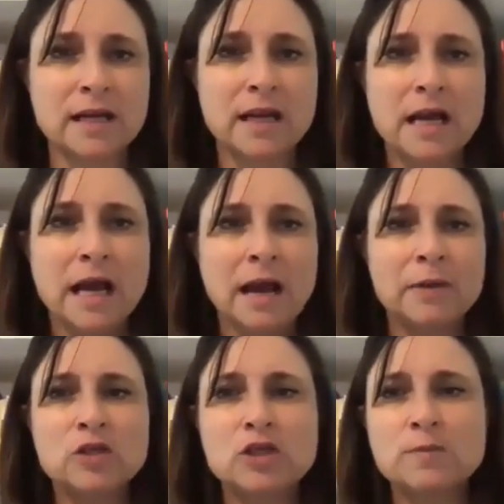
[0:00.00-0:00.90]
I mean,
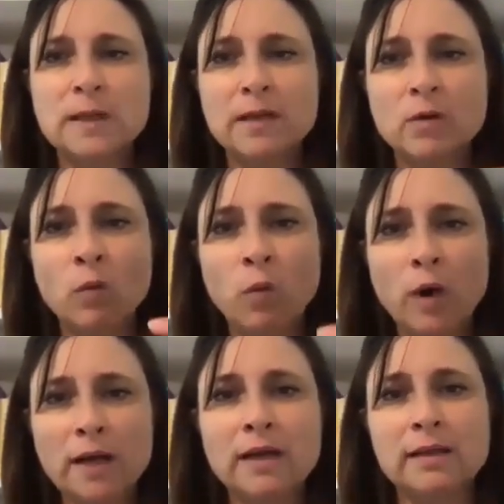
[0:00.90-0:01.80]
there's just been
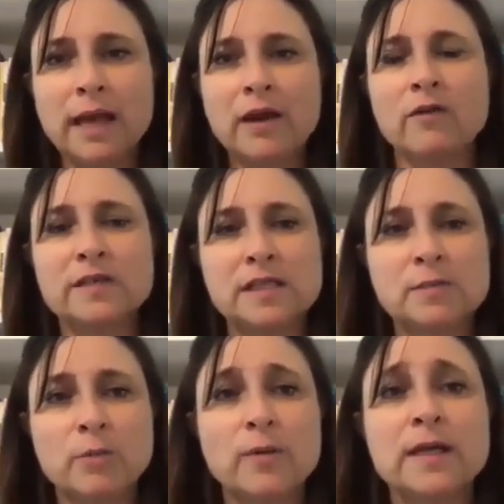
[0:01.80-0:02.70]
one layer of
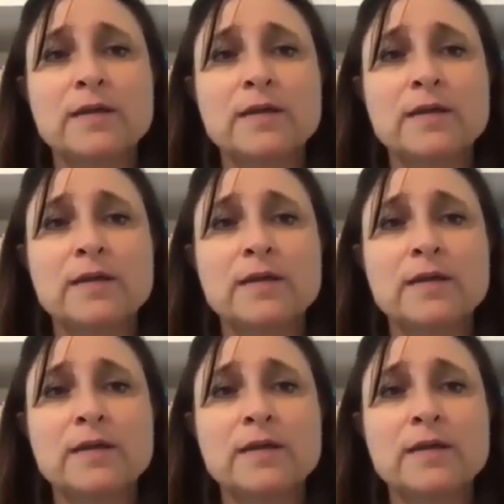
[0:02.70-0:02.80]
disappointment.